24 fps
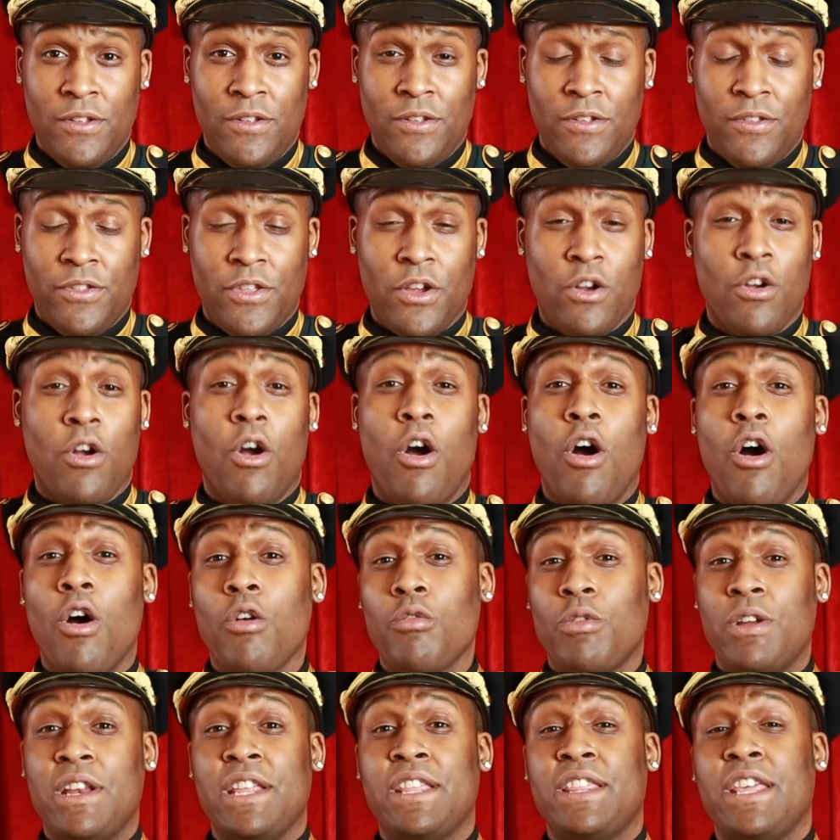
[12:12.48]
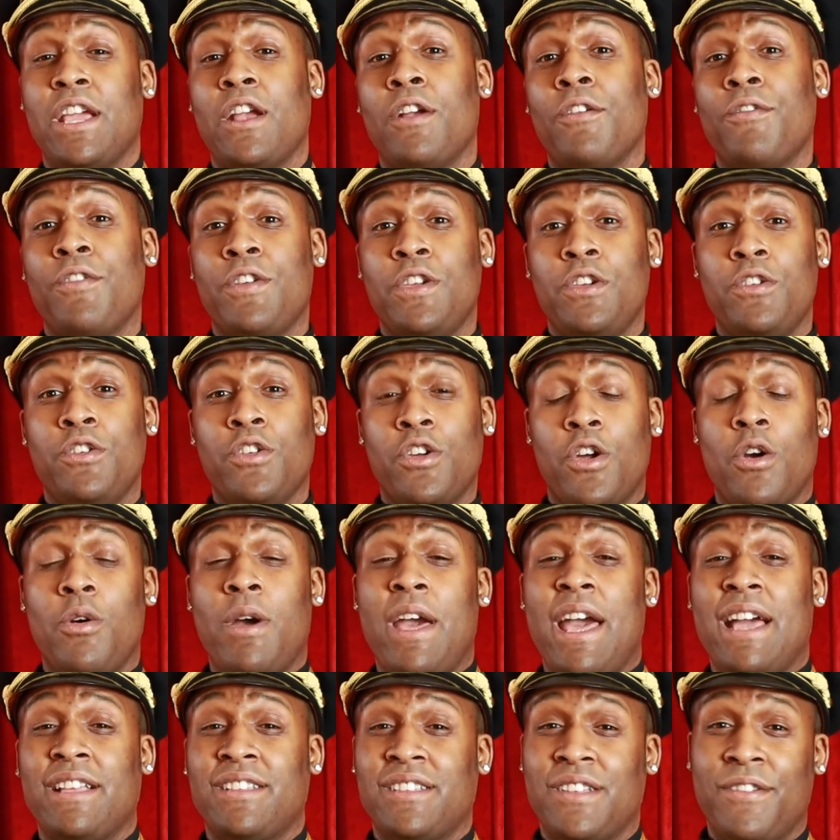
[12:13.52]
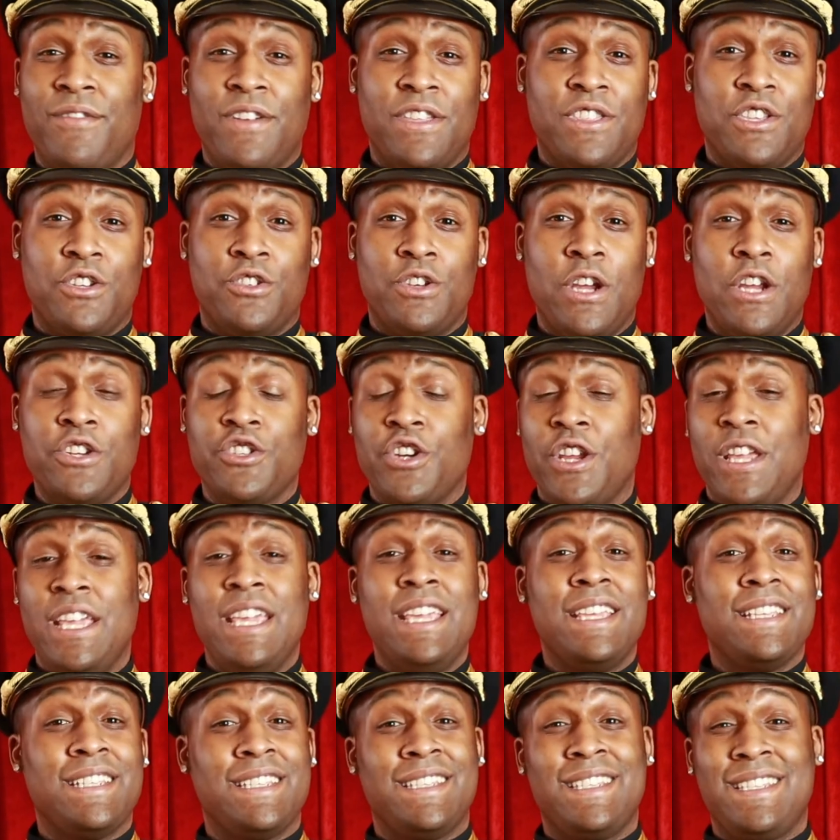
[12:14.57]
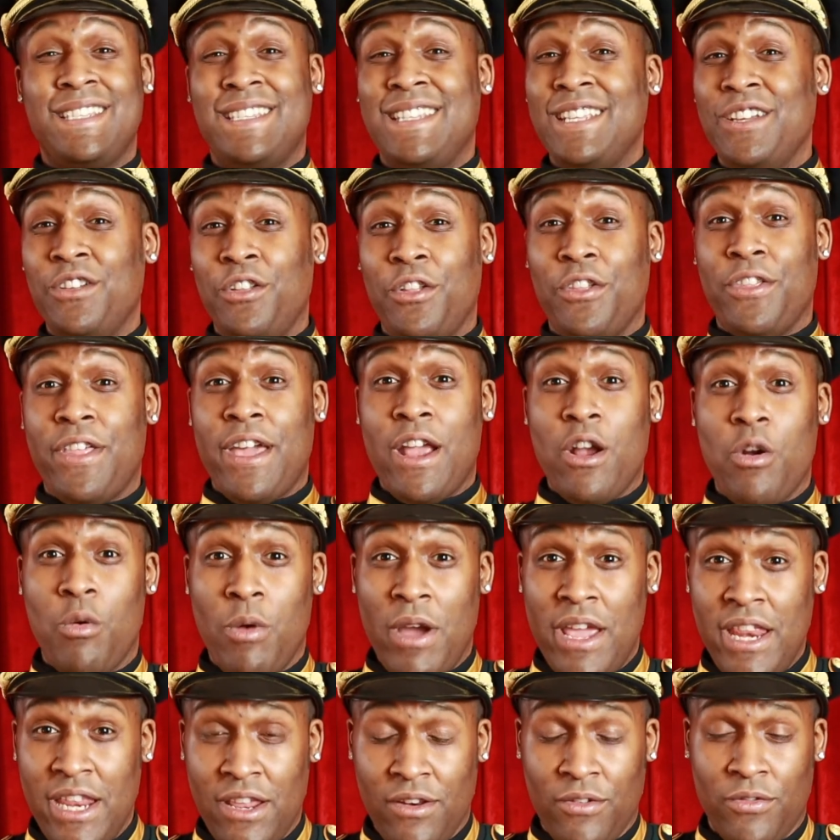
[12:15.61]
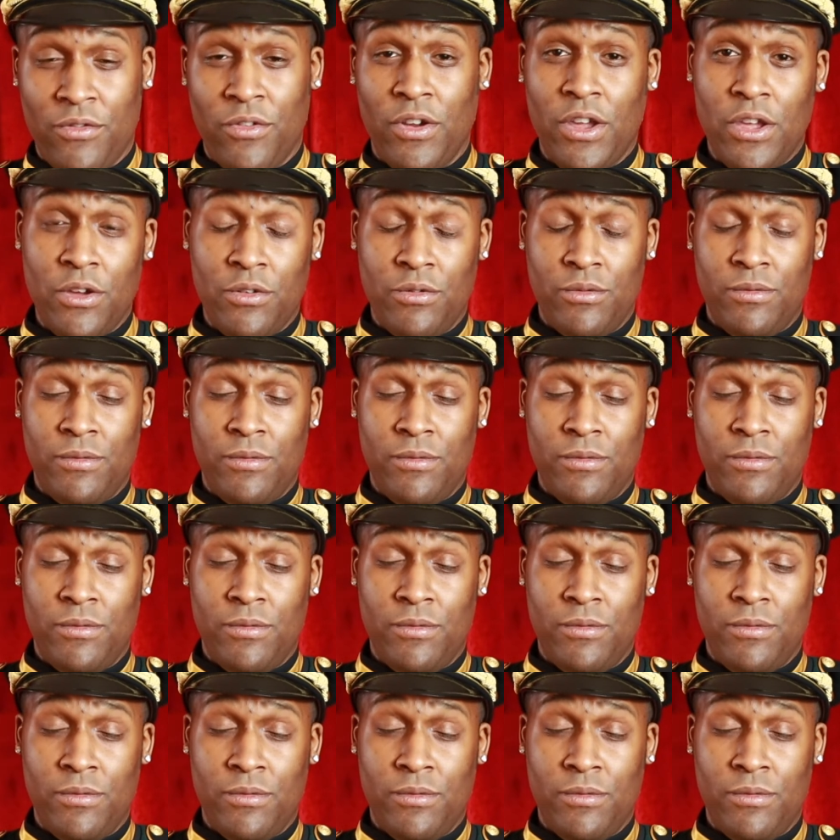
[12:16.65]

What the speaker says: They're already there for you to go excavate the treasure. He is still there waiting for you.